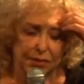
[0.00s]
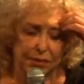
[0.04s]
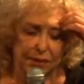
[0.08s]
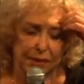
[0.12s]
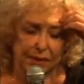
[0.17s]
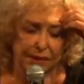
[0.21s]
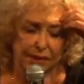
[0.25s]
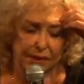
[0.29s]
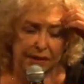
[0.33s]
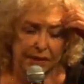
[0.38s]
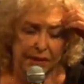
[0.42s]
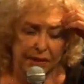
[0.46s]

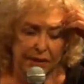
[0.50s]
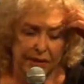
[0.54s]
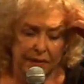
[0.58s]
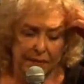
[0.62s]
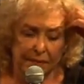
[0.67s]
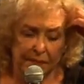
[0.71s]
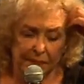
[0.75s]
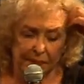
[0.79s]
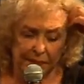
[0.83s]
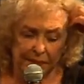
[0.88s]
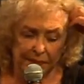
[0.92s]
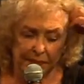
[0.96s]
with
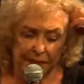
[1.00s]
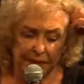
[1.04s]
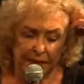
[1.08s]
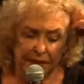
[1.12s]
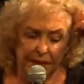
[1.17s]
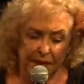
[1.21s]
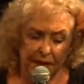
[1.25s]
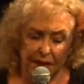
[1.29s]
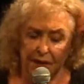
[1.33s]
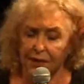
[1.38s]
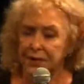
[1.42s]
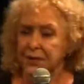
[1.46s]

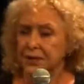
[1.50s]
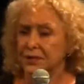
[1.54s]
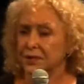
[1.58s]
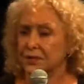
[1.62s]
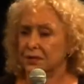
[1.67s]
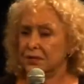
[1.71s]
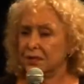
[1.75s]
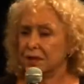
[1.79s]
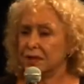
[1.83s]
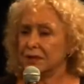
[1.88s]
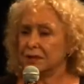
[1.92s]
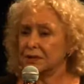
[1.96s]
the areas
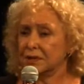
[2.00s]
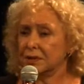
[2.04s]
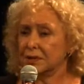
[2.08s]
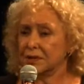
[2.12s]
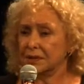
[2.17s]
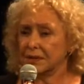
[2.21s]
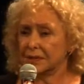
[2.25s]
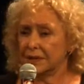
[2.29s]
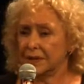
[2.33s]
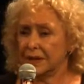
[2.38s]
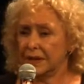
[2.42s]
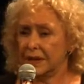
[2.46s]
of
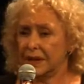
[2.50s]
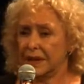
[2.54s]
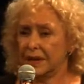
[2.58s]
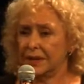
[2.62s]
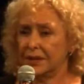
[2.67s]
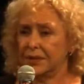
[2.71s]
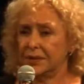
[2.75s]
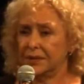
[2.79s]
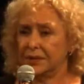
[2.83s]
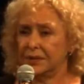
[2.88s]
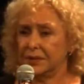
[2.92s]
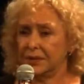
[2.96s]
research that I
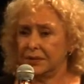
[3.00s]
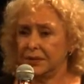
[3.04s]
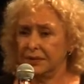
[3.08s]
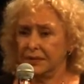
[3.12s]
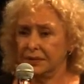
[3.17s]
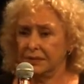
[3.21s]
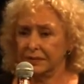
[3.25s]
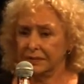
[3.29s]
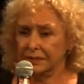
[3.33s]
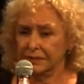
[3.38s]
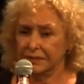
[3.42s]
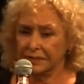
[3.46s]
could
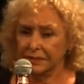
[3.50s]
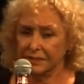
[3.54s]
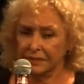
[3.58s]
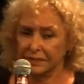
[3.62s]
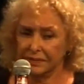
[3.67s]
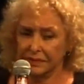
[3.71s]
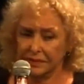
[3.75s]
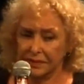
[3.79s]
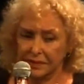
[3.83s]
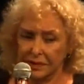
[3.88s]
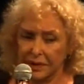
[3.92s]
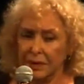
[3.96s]

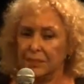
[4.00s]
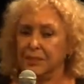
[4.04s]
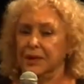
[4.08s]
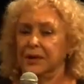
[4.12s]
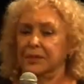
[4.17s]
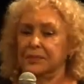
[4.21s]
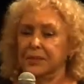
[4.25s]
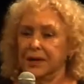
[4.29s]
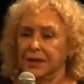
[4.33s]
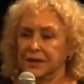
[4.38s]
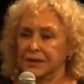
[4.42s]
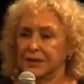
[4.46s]

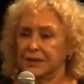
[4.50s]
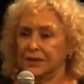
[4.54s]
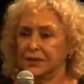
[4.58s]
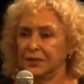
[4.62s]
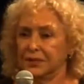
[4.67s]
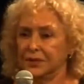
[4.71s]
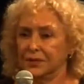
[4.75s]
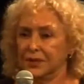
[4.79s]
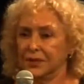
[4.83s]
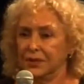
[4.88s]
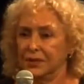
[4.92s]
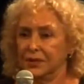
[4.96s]
commit
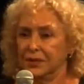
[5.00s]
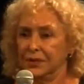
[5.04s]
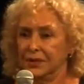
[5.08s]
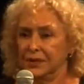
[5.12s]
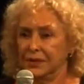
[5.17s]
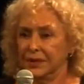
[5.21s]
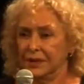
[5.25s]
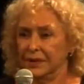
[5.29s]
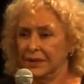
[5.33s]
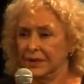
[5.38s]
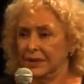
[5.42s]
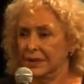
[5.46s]
myself to
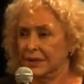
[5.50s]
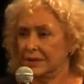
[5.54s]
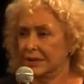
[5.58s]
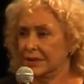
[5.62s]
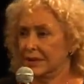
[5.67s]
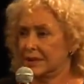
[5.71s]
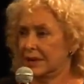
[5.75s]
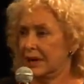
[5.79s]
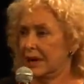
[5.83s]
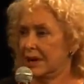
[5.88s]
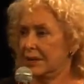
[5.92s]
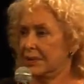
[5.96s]
so
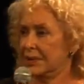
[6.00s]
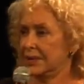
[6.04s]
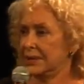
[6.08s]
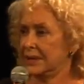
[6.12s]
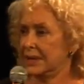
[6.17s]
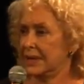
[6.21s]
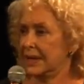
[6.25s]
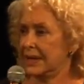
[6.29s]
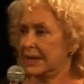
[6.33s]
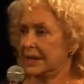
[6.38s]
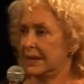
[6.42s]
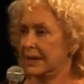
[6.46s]
that I was
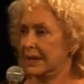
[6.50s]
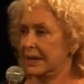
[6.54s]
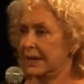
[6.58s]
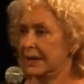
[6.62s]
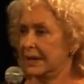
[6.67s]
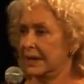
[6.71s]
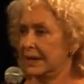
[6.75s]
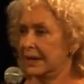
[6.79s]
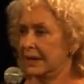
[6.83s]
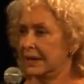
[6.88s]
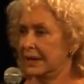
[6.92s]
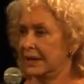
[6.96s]

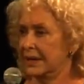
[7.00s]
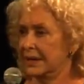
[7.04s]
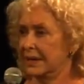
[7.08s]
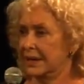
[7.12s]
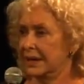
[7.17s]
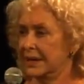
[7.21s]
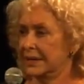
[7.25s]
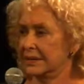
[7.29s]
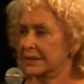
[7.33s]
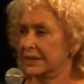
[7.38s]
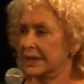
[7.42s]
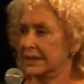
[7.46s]
getting
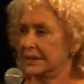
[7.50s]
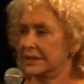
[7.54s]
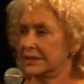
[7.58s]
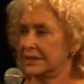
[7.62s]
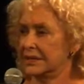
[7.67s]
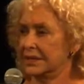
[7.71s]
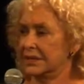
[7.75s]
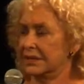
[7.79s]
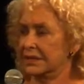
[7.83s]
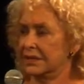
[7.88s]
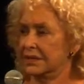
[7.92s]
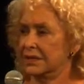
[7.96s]
a sense
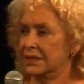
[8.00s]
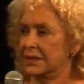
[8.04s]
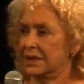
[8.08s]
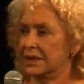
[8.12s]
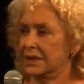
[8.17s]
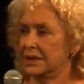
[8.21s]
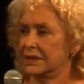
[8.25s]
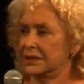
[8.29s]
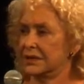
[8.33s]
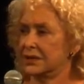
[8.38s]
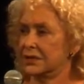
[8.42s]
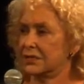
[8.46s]
of
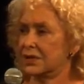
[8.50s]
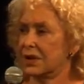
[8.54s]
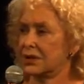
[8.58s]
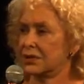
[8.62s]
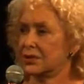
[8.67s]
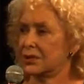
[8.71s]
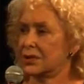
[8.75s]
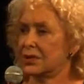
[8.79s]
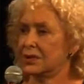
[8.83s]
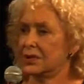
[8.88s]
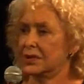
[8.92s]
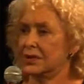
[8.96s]
uh,
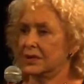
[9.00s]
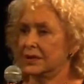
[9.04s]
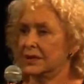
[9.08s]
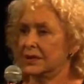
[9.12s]
structure